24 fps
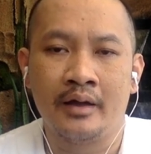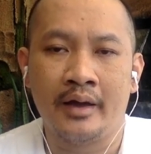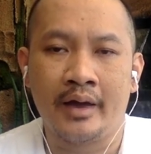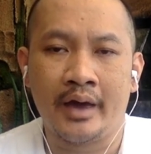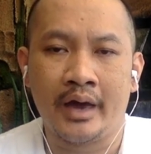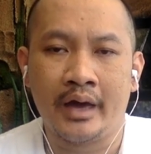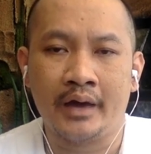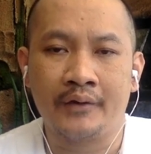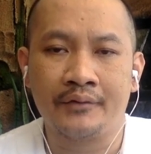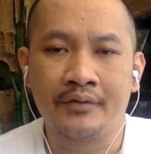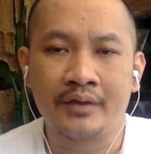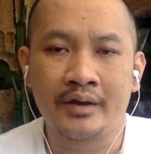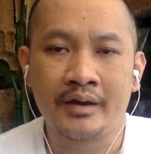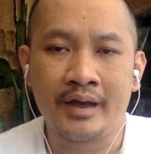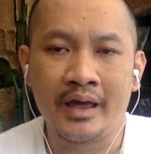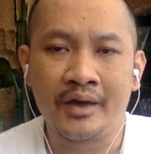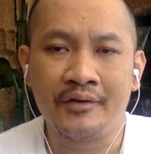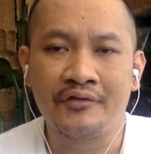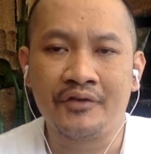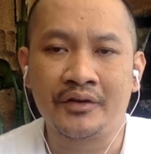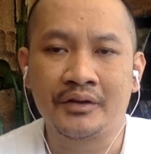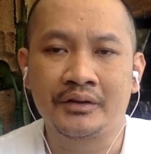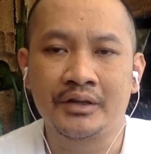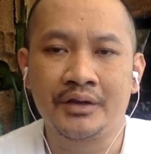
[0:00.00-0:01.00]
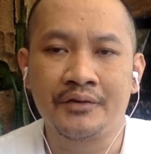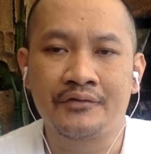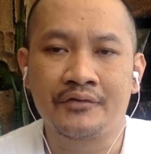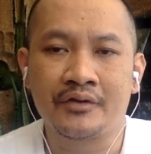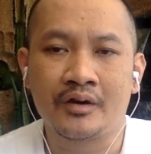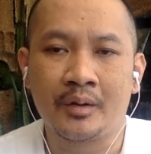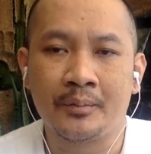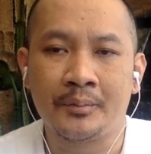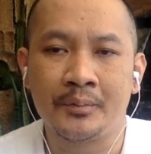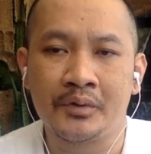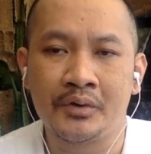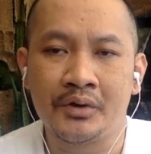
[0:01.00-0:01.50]
have an effective
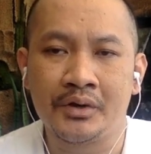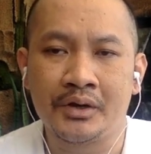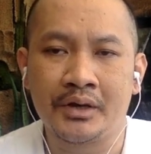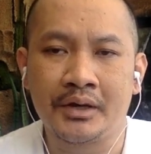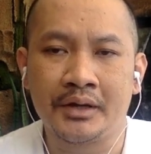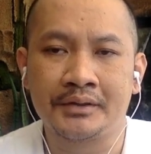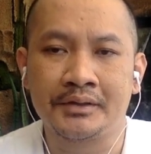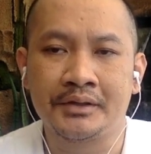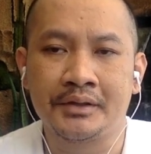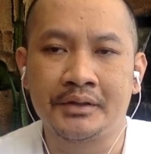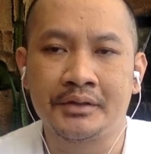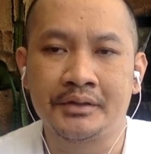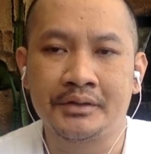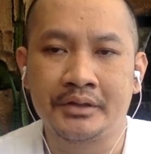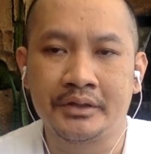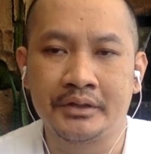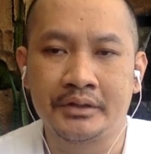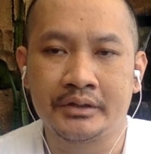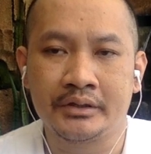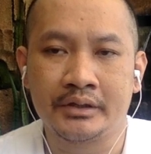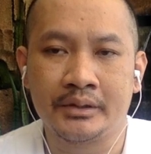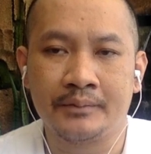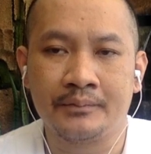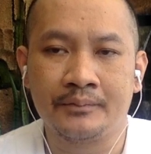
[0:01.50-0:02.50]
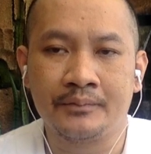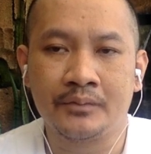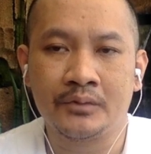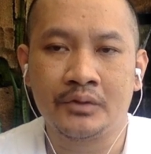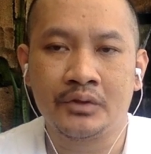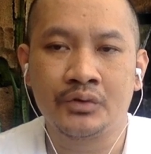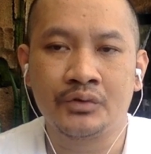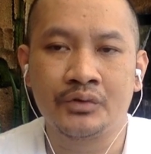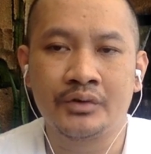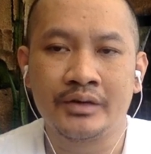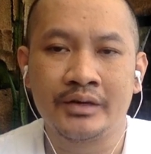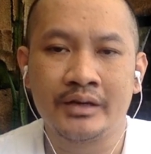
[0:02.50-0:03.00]
communication system
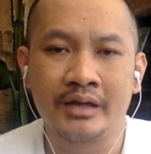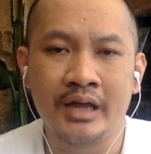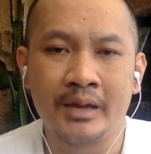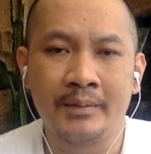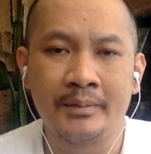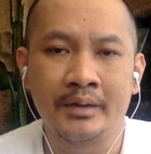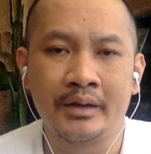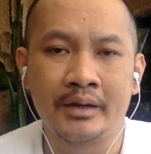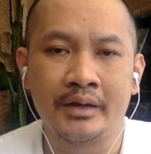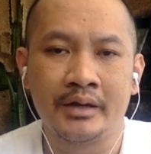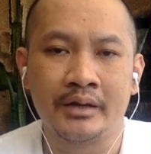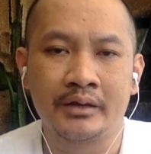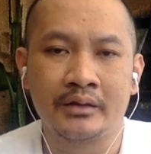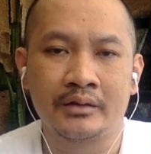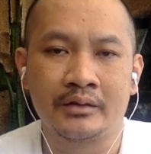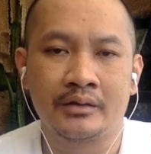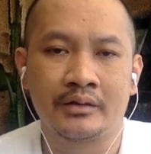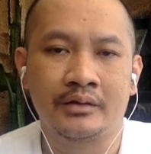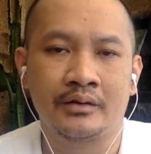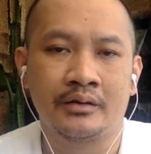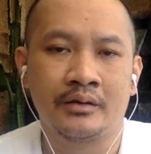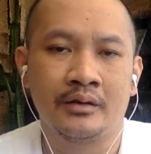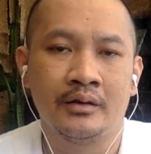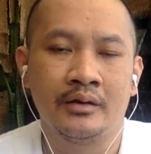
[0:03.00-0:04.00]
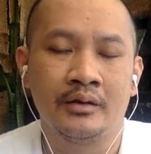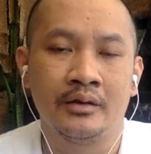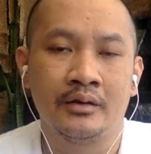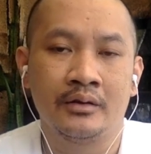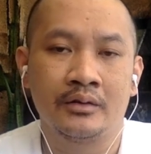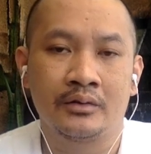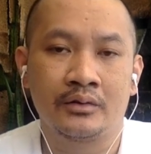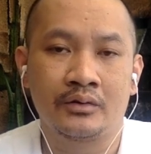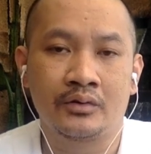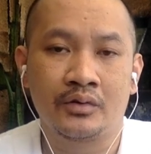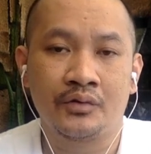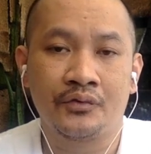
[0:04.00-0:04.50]
to enable it
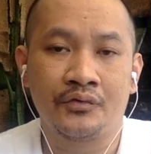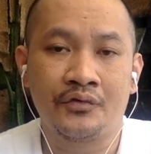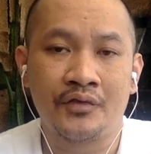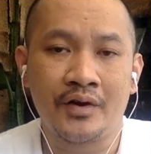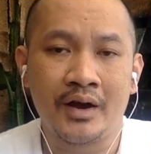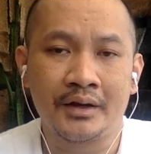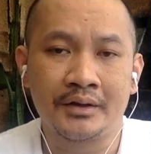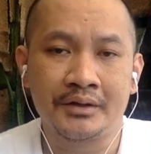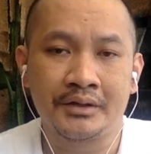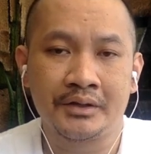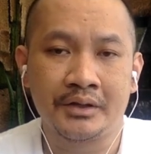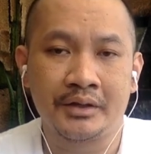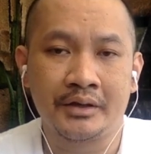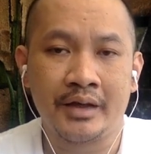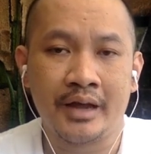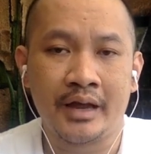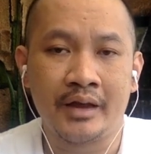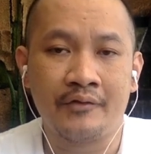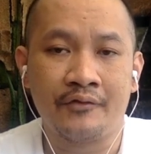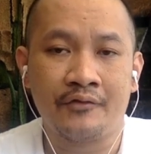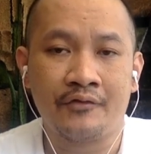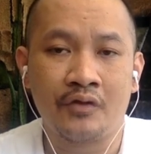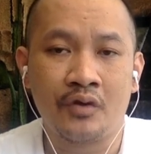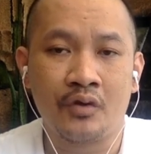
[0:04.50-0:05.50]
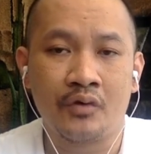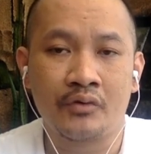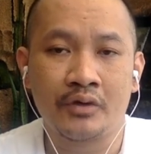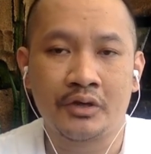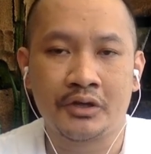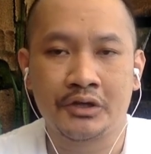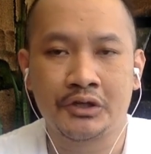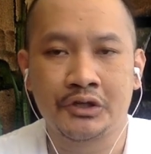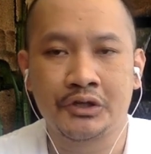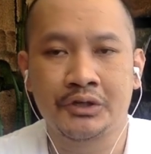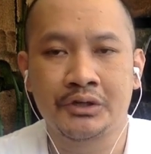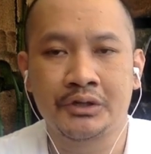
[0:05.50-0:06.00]
to function and
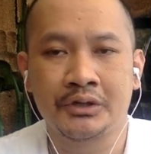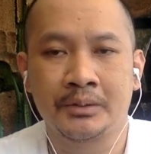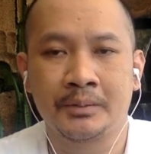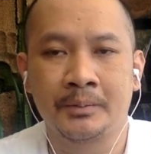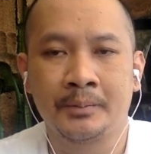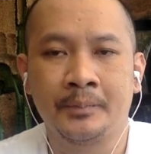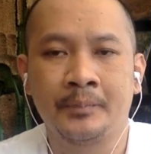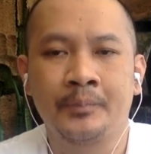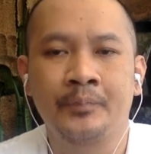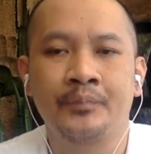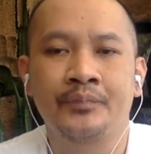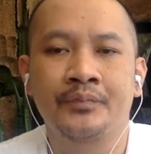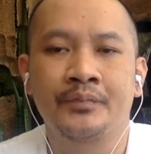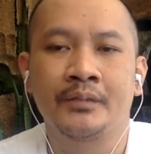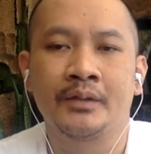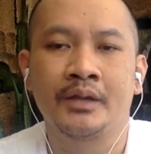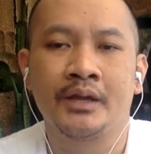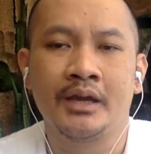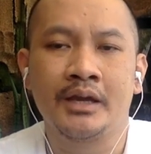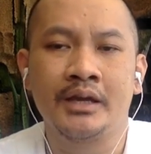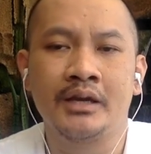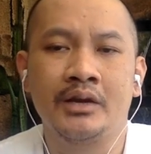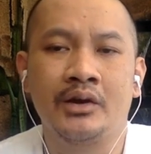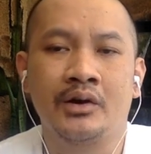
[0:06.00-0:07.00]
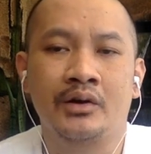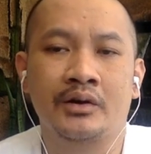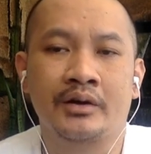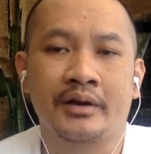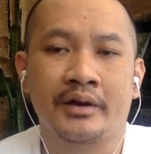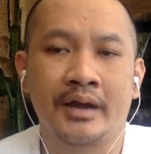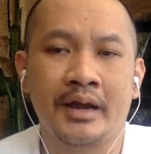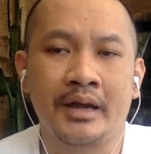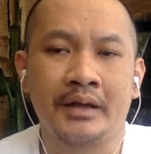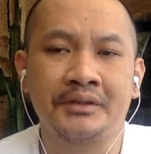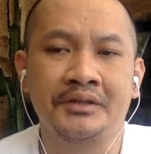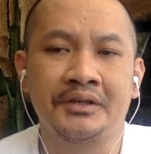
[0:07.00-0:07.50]
flourish. In
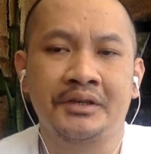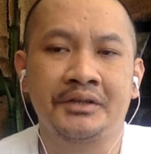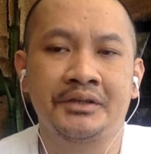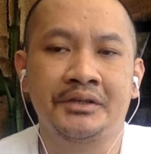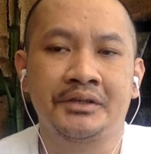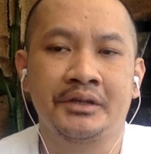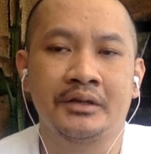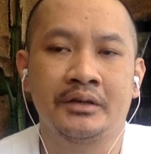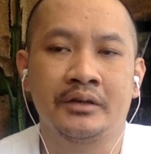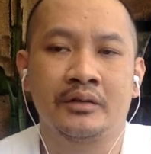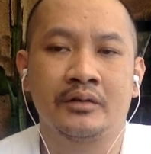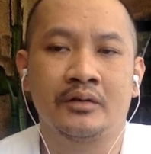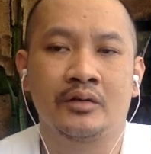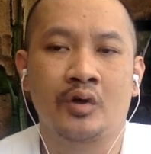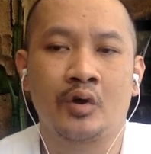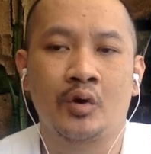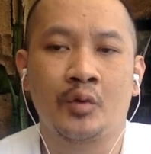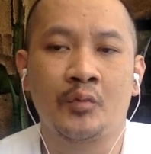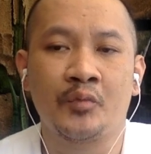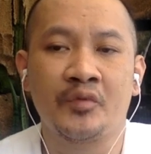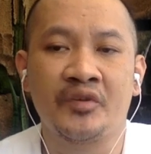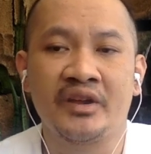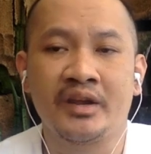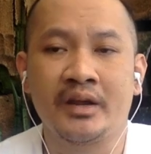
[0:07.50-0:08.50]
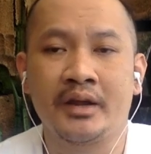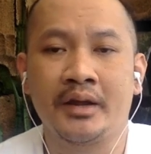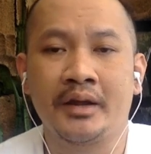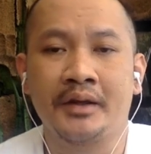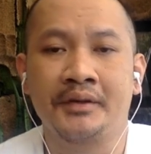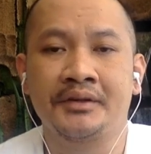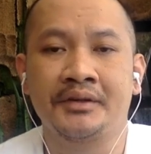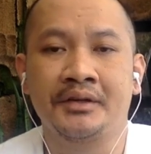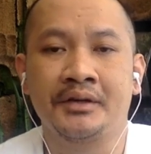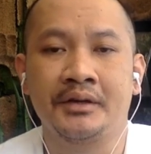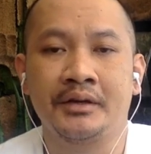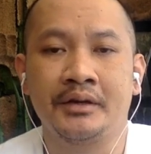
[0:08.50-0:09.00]
organization,
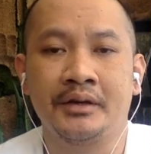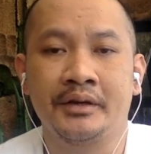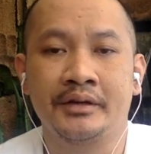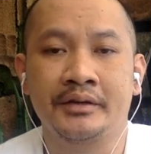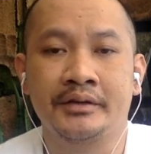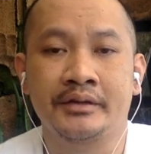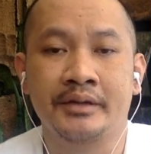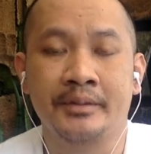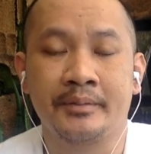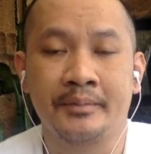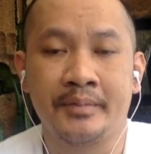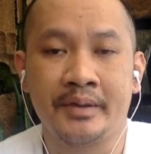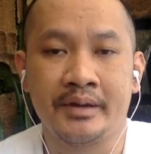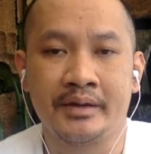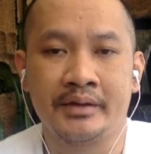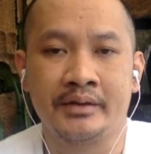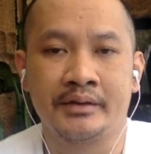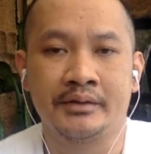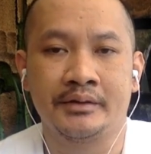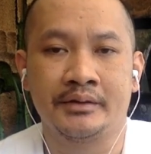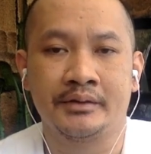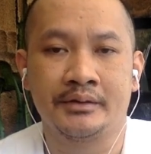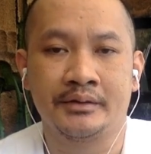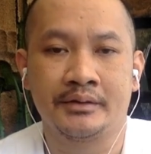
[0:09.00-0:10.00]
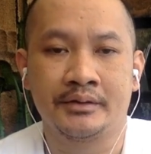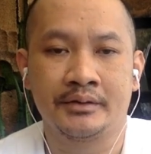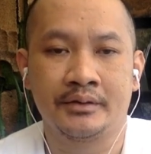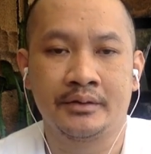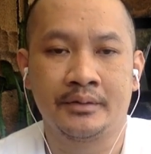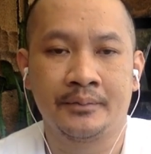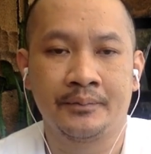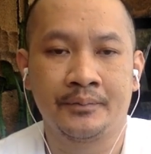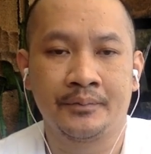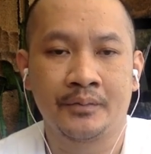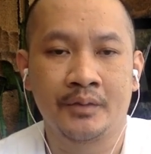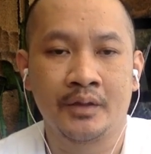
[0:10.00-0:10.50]
communication is a means.
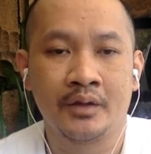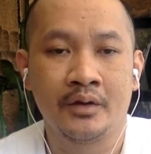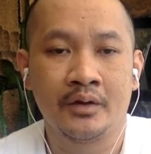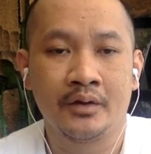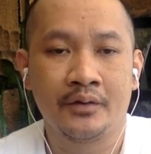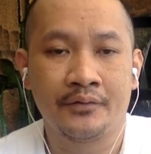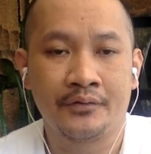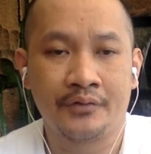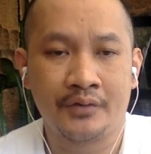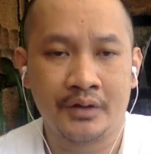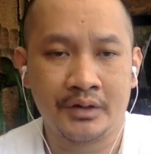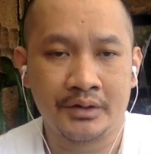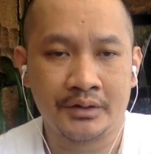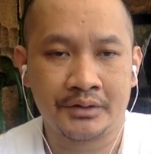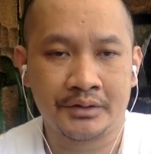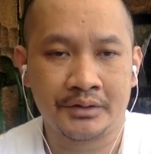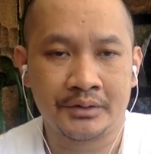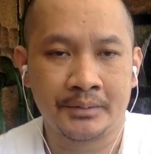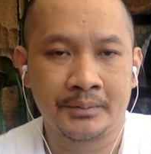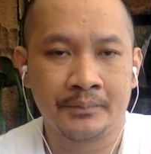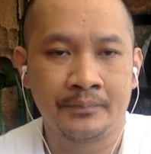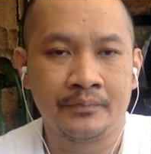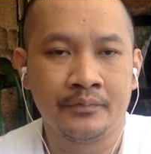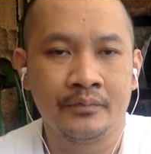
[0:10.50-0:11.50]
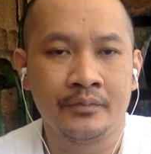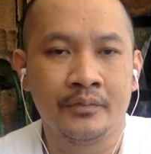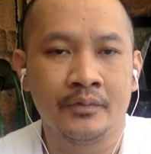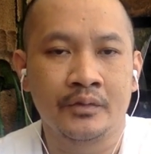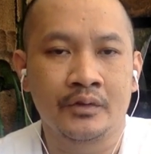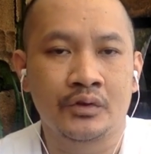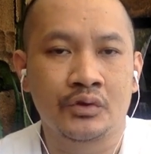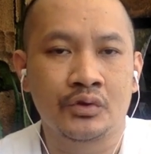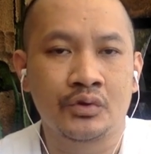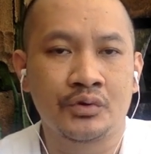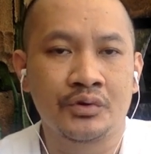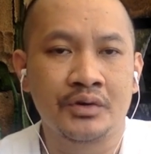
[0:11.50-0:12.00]
First,
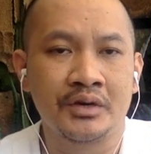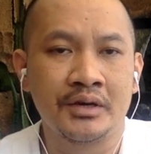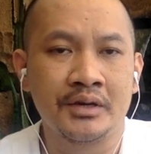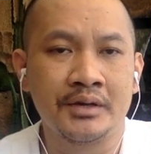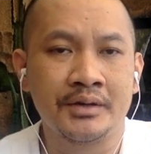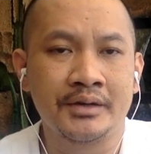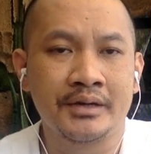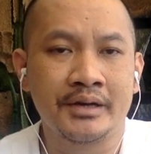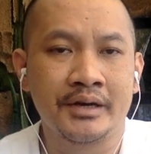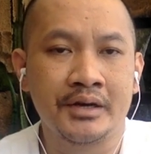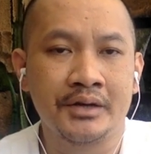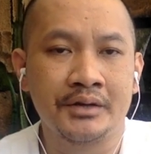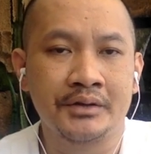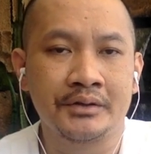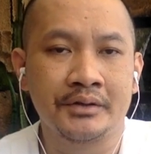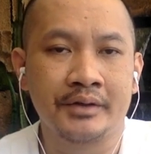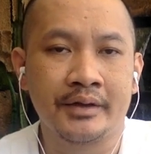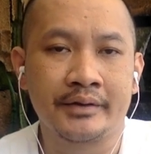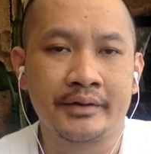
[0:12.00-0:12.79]
to increase